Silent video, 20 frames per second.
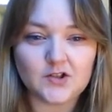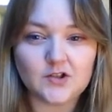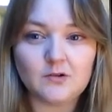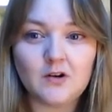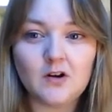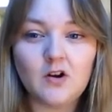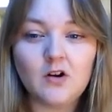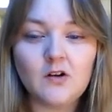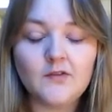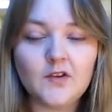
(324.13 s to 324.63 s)

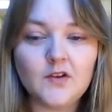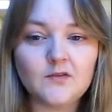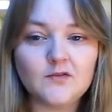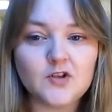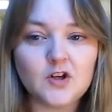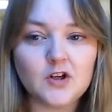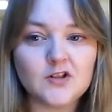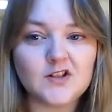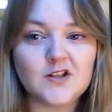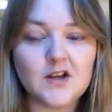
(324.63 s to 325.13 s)
So a lot of you
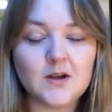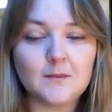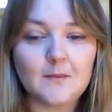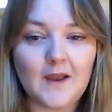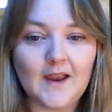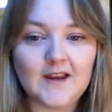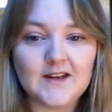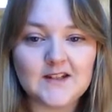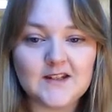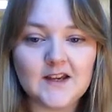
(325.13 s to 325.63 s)
have chosen
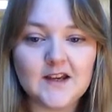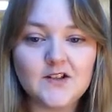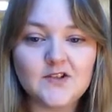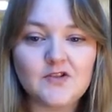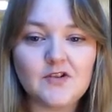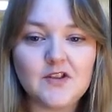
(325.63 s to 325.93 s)
commedia.